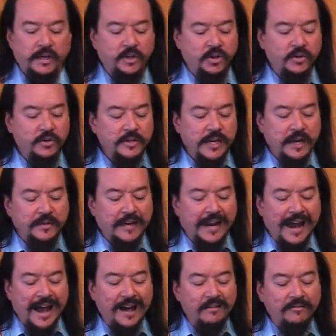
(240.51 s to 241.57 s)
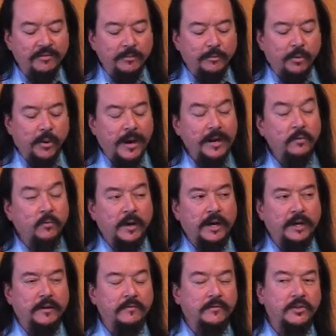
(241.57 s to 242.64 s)
It turns out that alpha brain
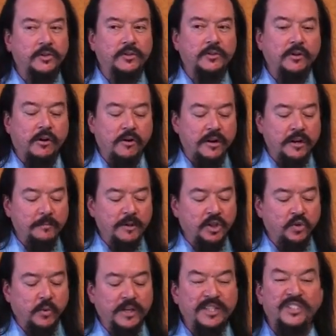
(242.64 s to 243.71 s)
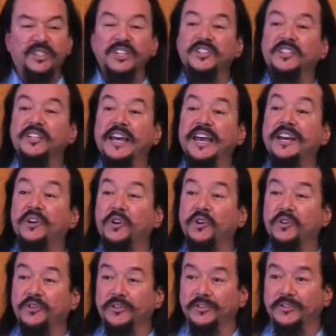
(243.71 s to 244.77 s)
waves are in between 6 and 8
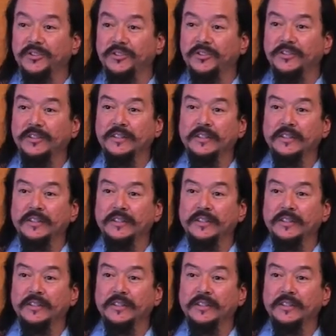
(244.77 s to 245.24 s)
hertz.